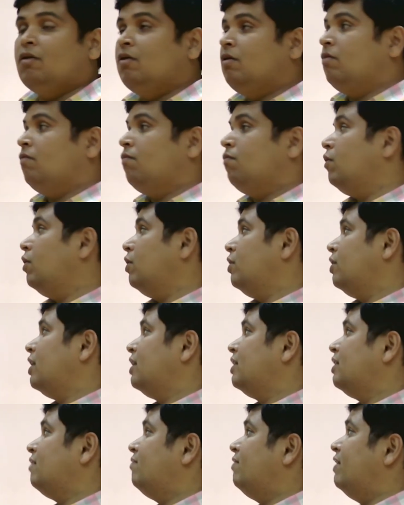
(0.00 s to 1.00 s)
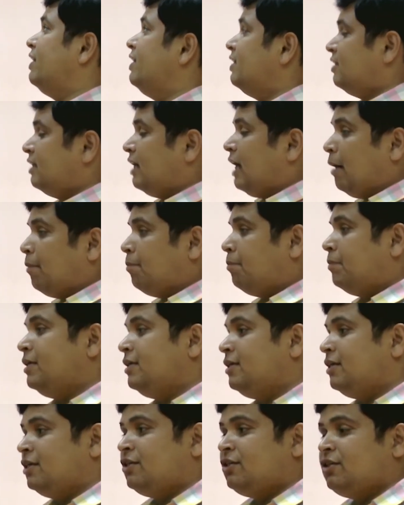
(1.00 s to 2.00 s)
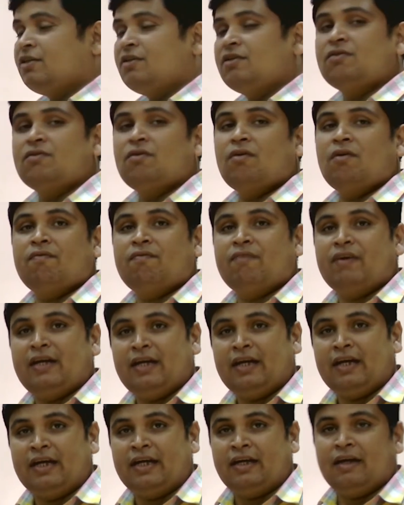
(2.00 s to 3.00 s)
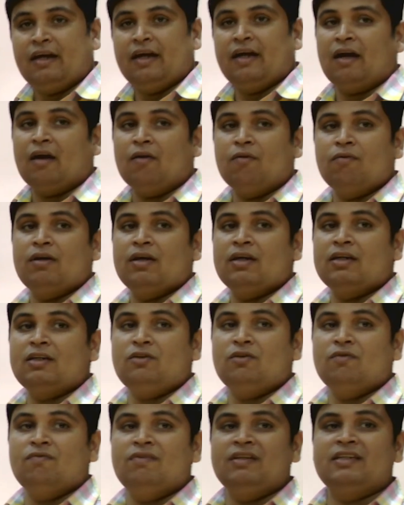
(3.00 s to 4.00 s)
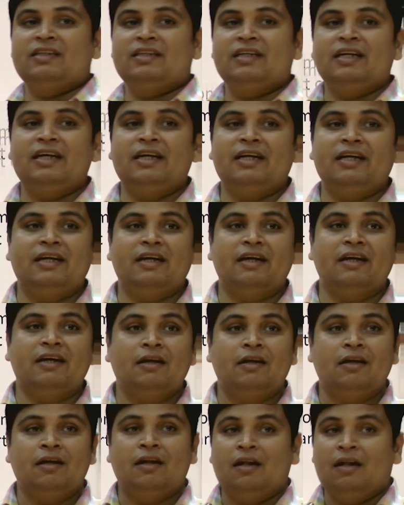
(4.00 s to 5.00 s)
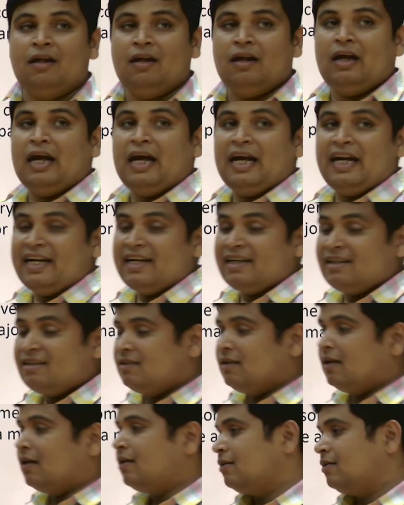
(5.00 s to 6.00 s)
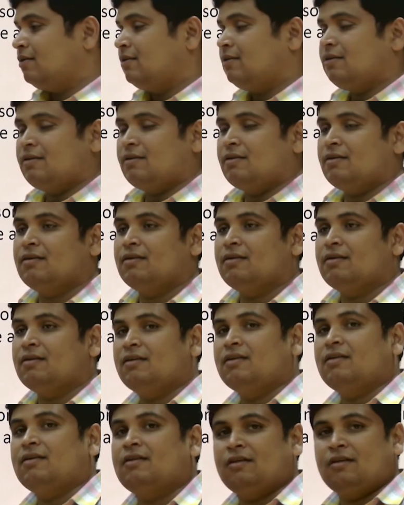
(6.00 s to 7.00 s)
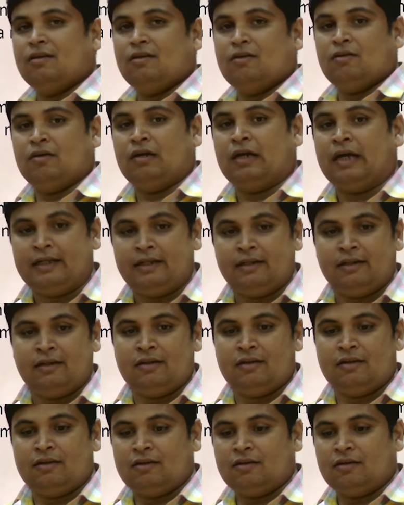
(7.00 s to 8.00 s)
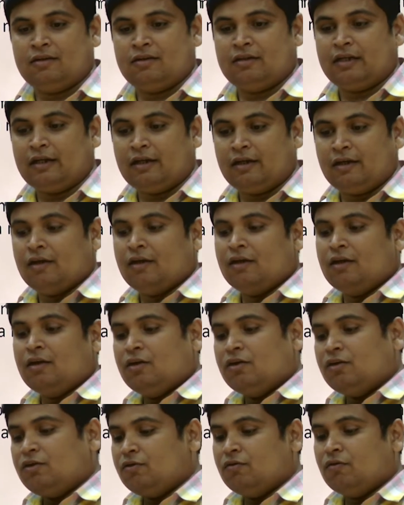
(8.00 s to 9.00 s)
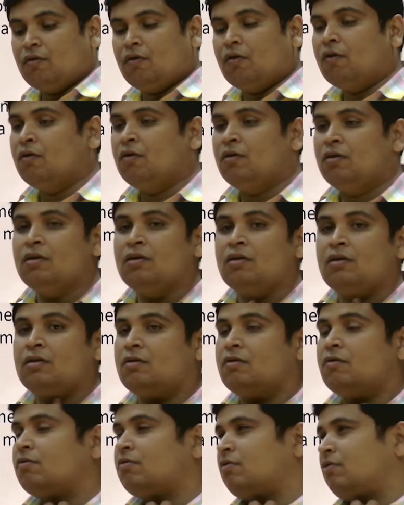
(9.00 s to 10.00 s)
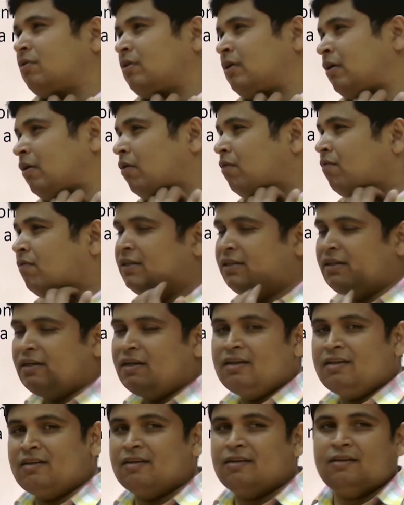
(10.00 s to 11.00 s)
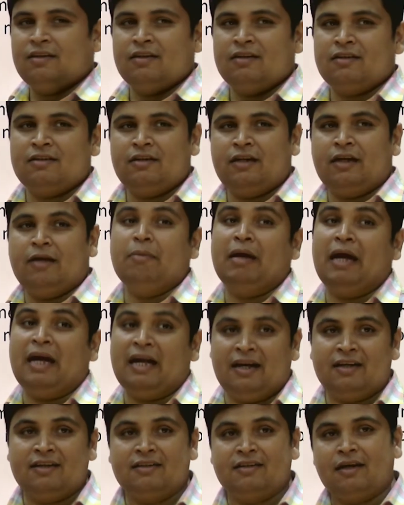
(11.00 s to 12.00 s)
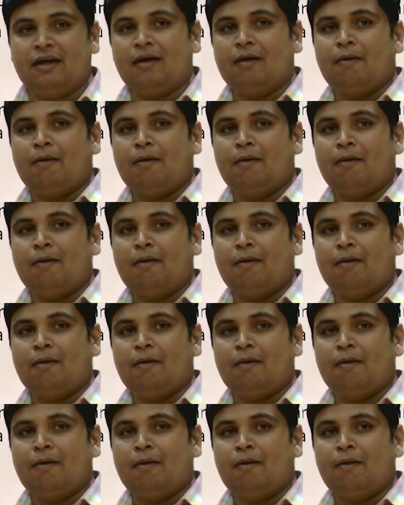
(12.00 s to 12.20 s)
What are the various applications of AI around us? You will see here Alexa. I think you all always listen this name Alexa,